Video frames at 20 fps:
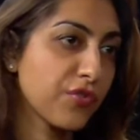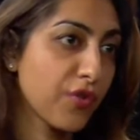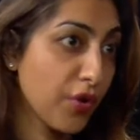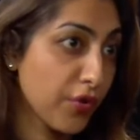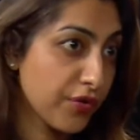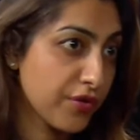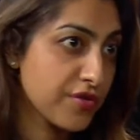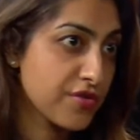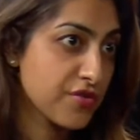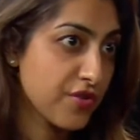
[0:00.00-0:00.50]

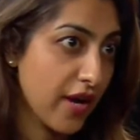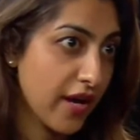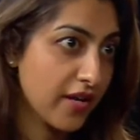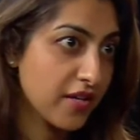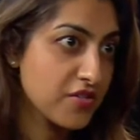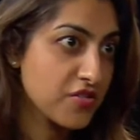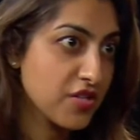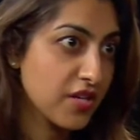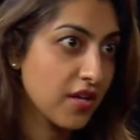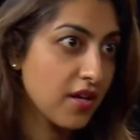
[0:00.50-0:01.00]
growth
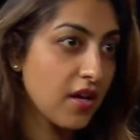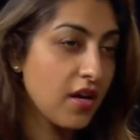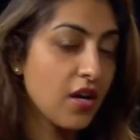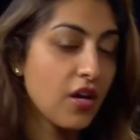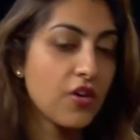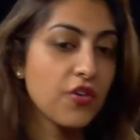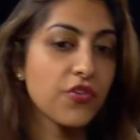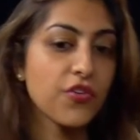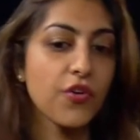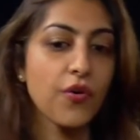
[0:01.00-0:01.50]
strategy.
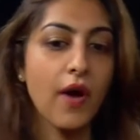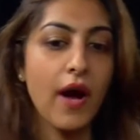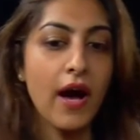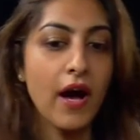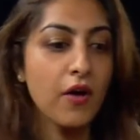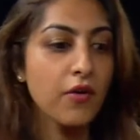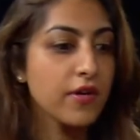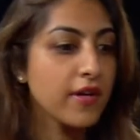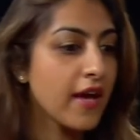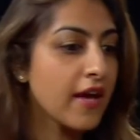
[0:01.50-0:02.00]
So
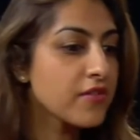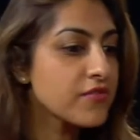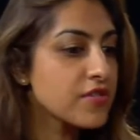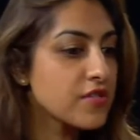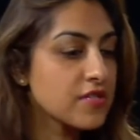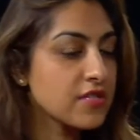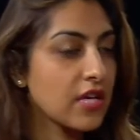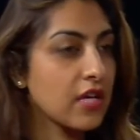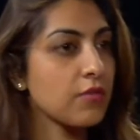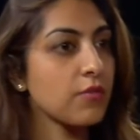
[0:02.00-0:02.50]
how, in
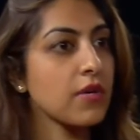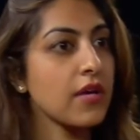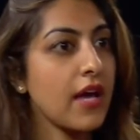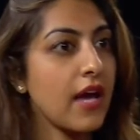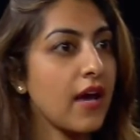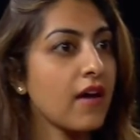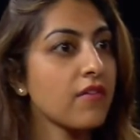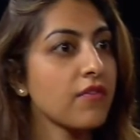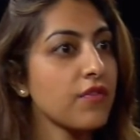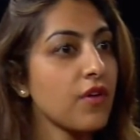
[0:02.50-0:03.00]
essence, can we
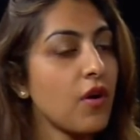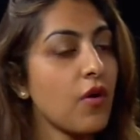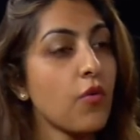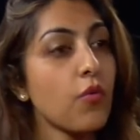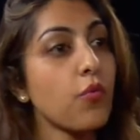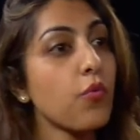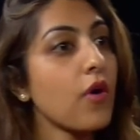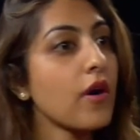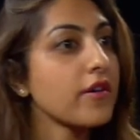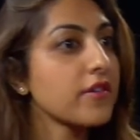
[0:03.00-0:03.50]
have
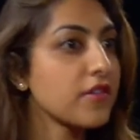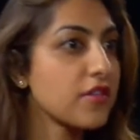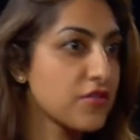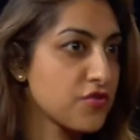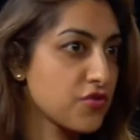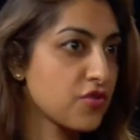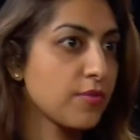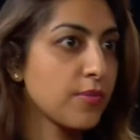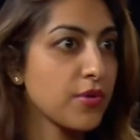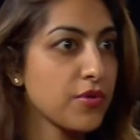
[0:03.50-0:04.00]
one
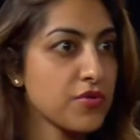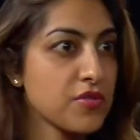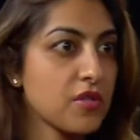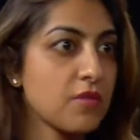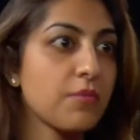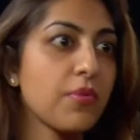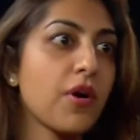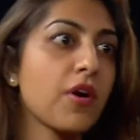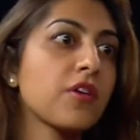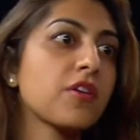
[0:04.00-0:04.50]

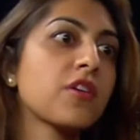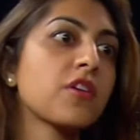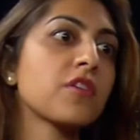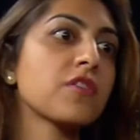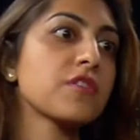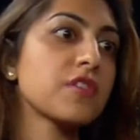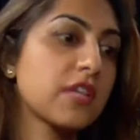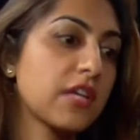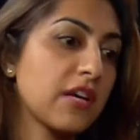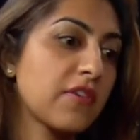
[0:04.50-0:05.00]
distribution
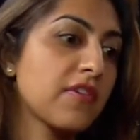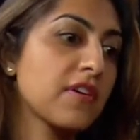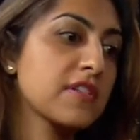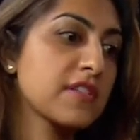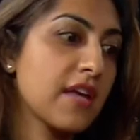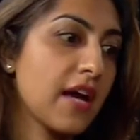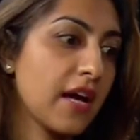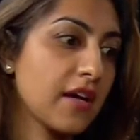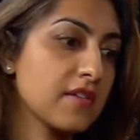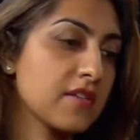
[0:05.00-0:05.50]
partner to give
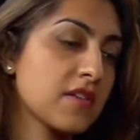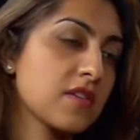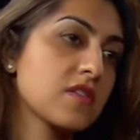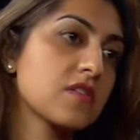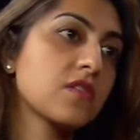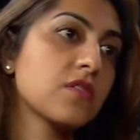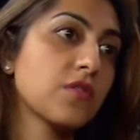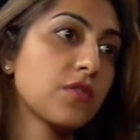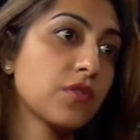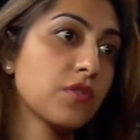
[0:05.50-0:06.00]
us access
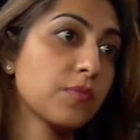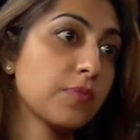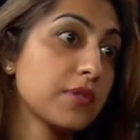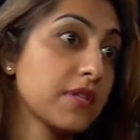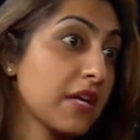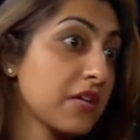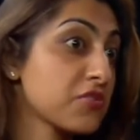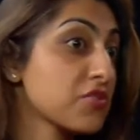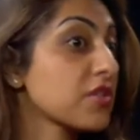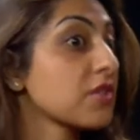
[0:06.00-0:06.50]
to
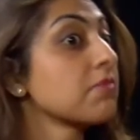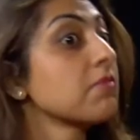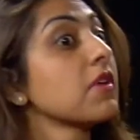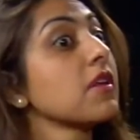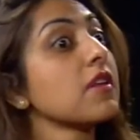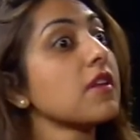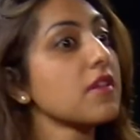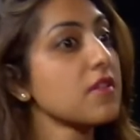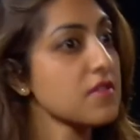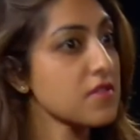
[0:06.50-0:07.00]
potentially
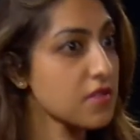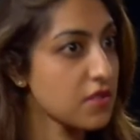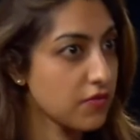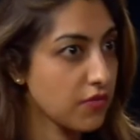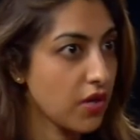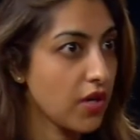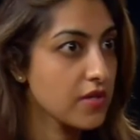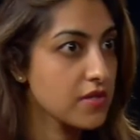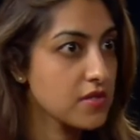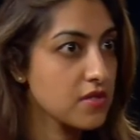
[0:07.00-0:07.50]
millions
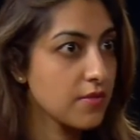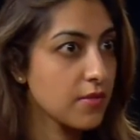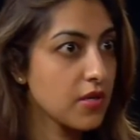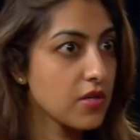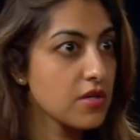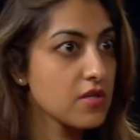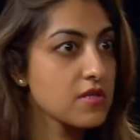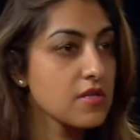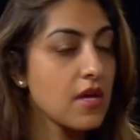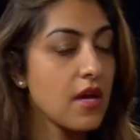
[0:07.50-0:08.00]
of
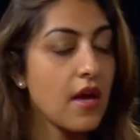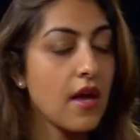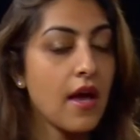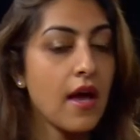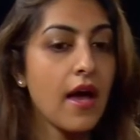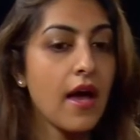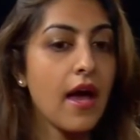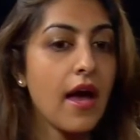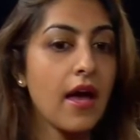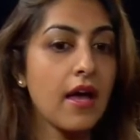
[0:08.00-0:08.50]
customers?
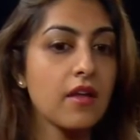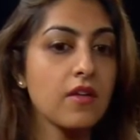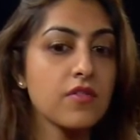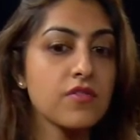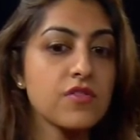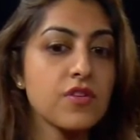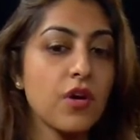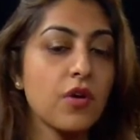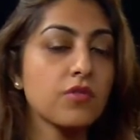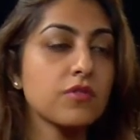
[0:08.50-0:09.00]
And
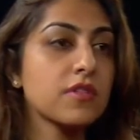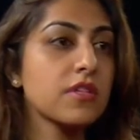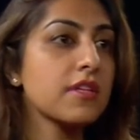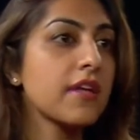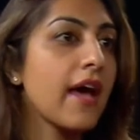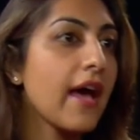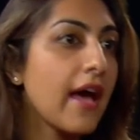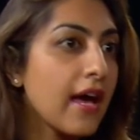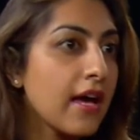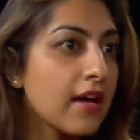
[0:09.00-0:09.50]
so
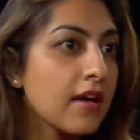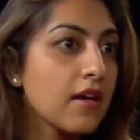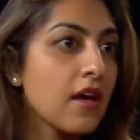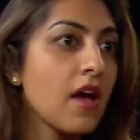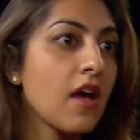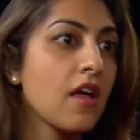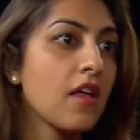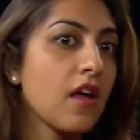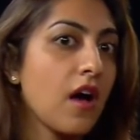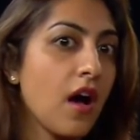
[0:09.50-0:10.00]
today,
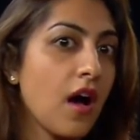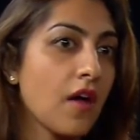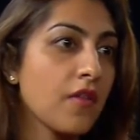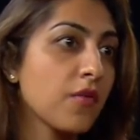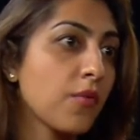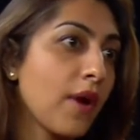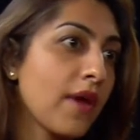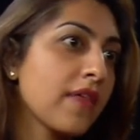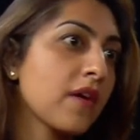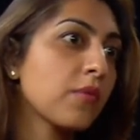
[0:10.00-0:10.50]
the
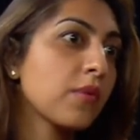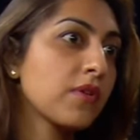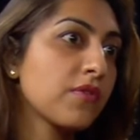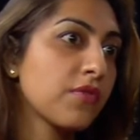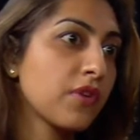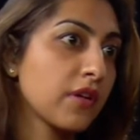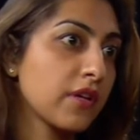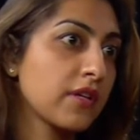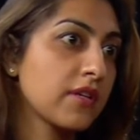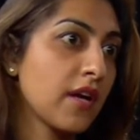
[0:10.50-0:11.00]
way that we've
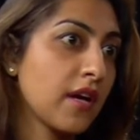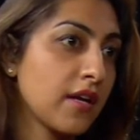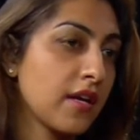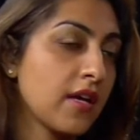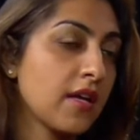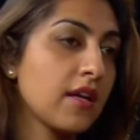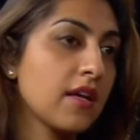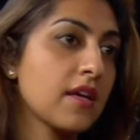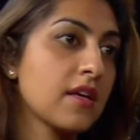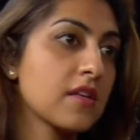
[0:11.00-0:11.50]
really done
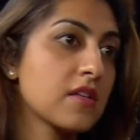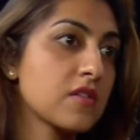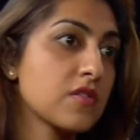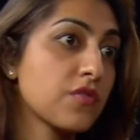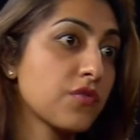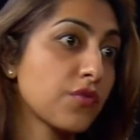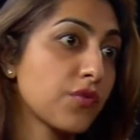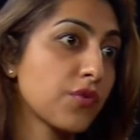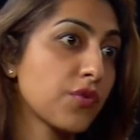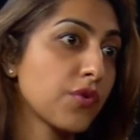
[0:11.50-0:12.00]
it is
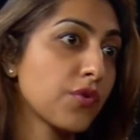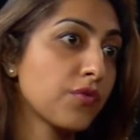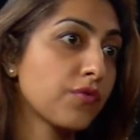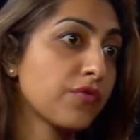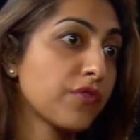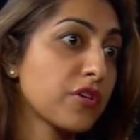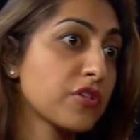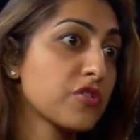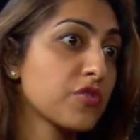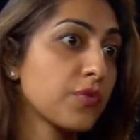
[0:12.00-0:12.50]
through
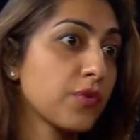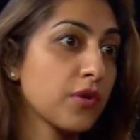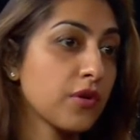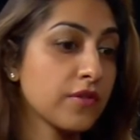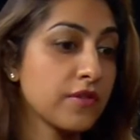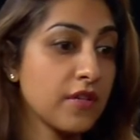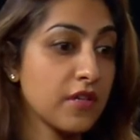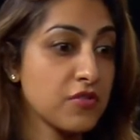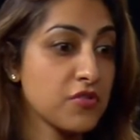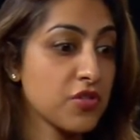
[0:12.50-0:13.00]
virtual
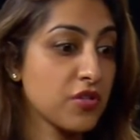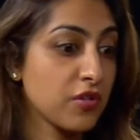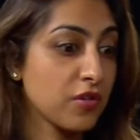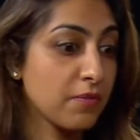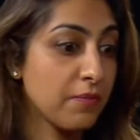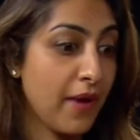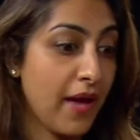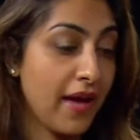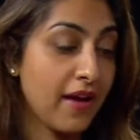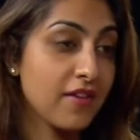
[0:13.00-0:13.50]
digital
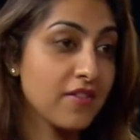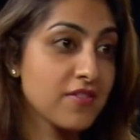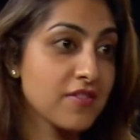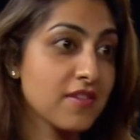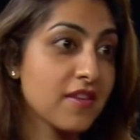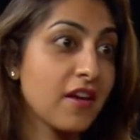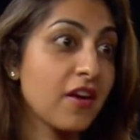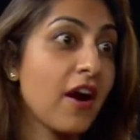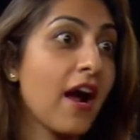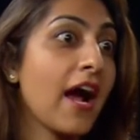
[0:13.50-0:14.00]
banks
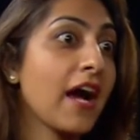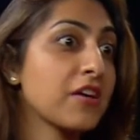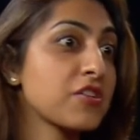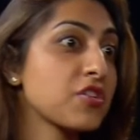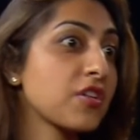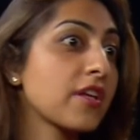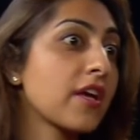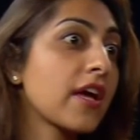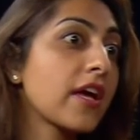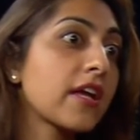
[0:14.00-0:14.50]
that are
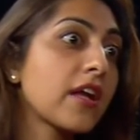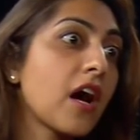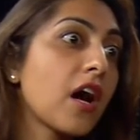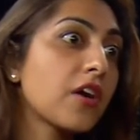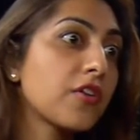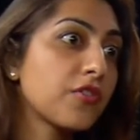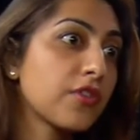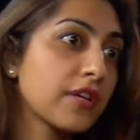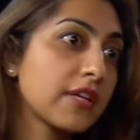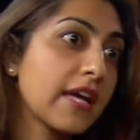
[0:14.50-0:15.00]
actually
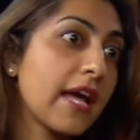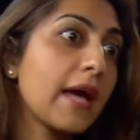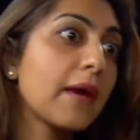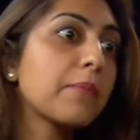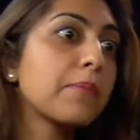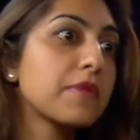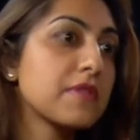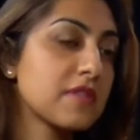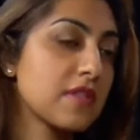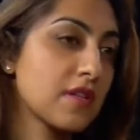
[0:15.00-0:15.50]
800
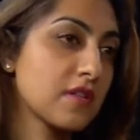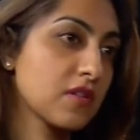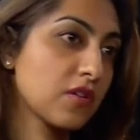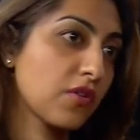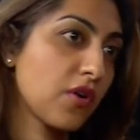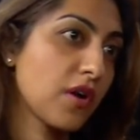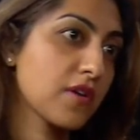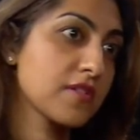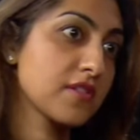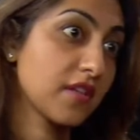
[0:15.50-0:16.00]
campuses
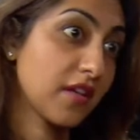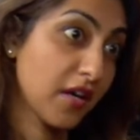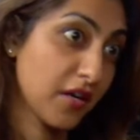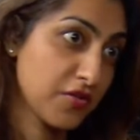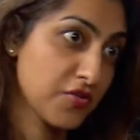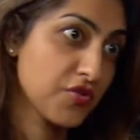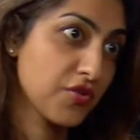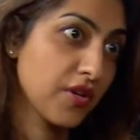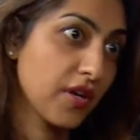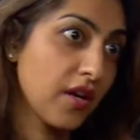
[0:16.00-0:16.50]
across the
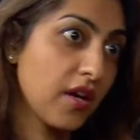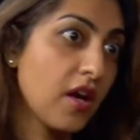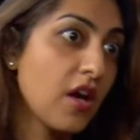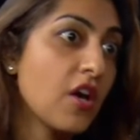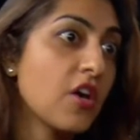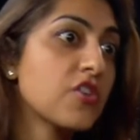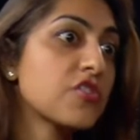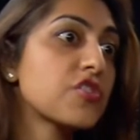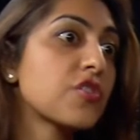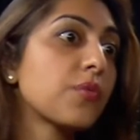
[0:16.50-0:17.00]
country.
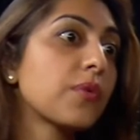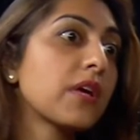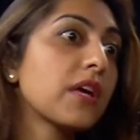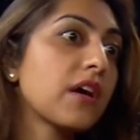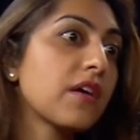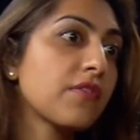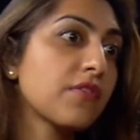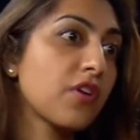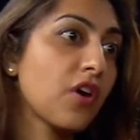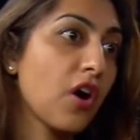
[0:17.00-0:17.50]
So we
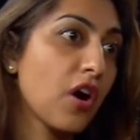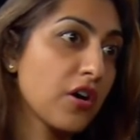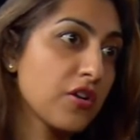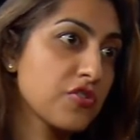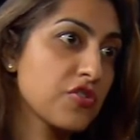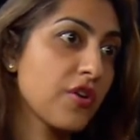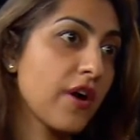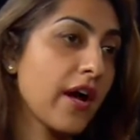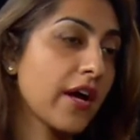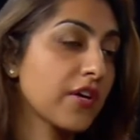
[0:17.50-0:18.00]
have
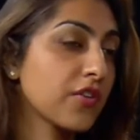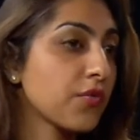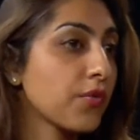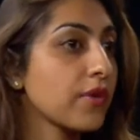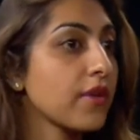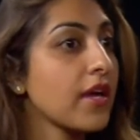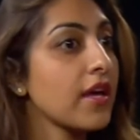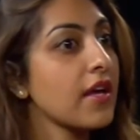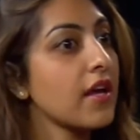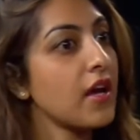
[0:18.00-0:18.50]
contracts
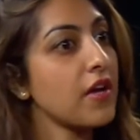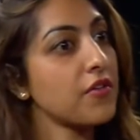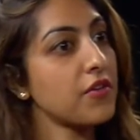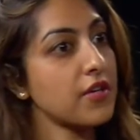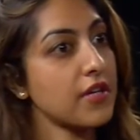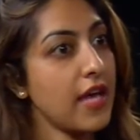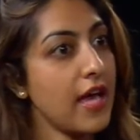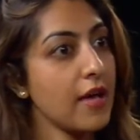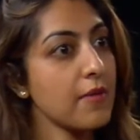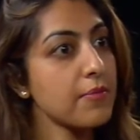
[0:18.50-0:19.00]
with
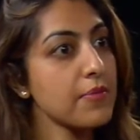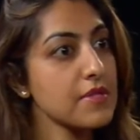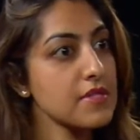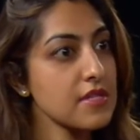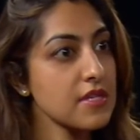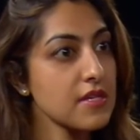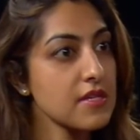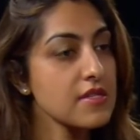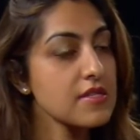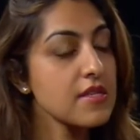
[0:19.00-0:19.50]
800
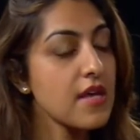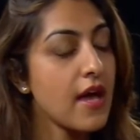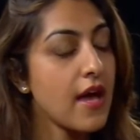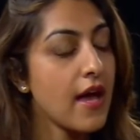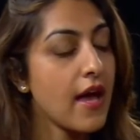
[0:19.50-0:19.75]
campuses,